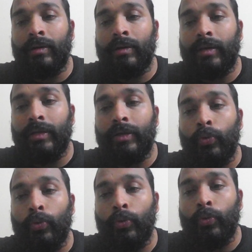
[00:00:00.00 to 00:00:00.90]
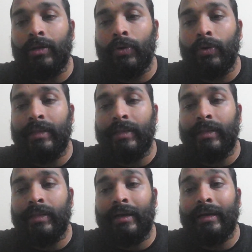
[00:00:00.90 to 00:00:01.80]
You conclude
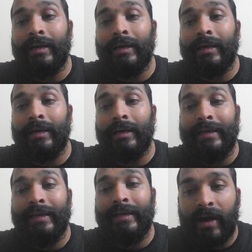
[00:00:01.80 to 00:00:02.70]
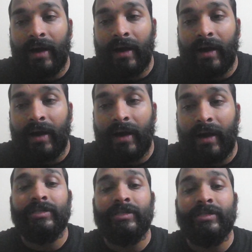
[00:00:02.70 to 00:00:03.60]
that degree is defined, and what is the
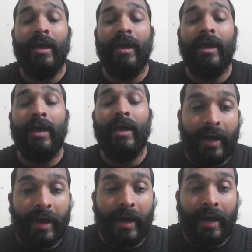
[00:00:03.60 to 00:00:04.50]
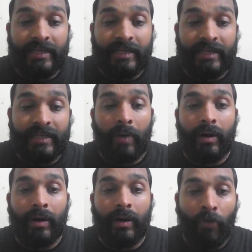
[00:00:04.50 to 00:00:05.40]
degree? Highest power
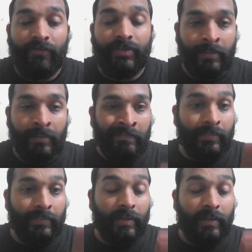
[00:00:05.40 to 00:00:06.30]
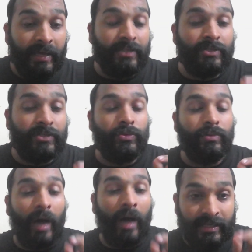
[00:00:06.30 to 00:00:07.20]
of the raised
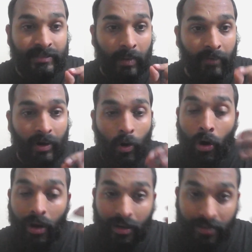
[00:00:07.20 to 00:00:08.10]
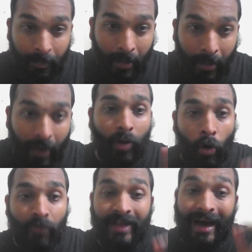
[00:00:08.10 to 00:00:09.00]
highest power or the power
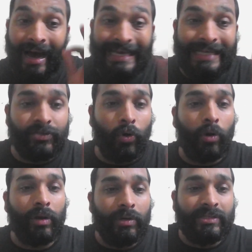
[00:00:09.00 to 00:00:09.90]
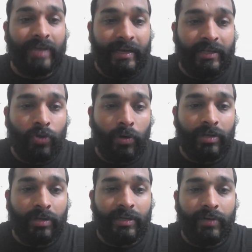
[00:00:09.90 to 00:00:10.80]
of the highest order. What is the highest order,
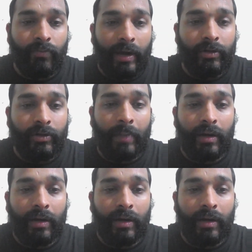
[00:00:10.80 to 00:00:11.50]
children? Y to the power